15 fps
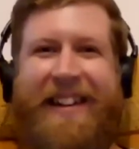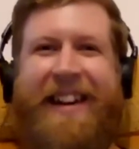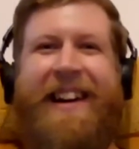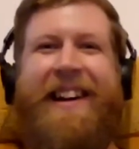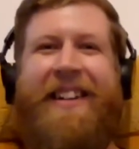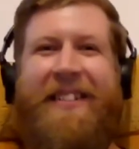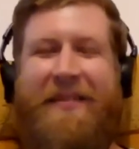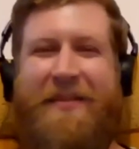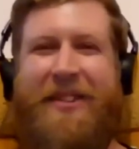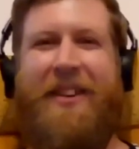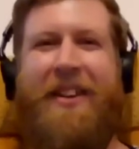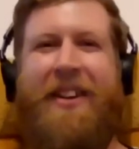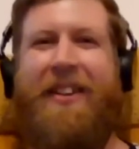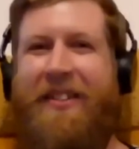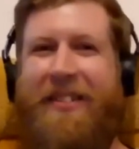um,
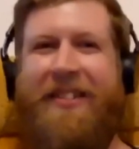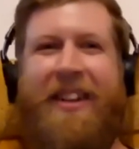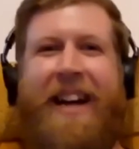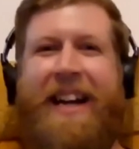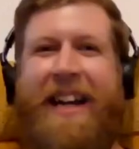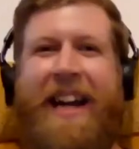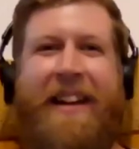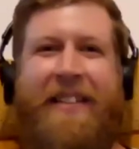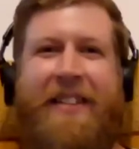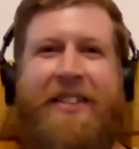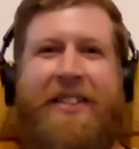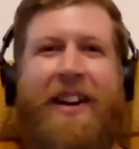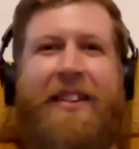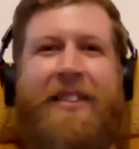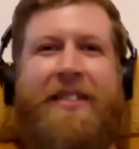so it looks like yeah the
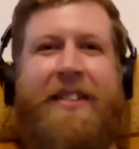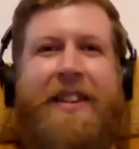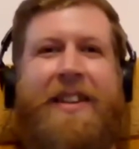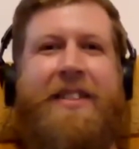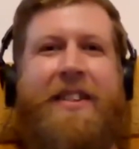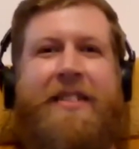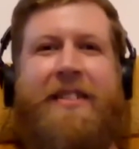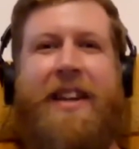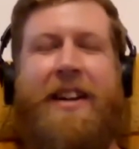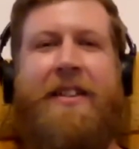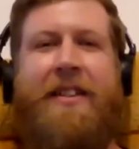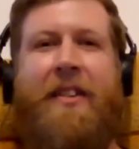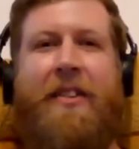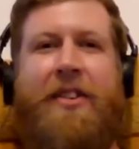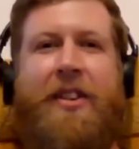drugs are inducing
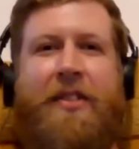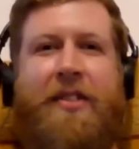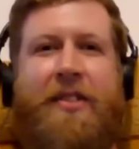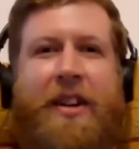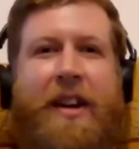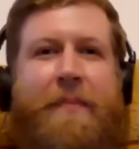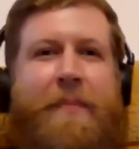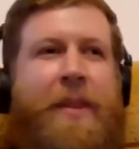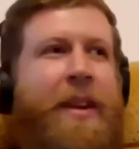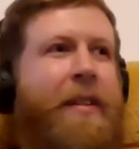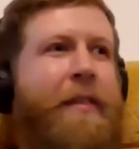not just um,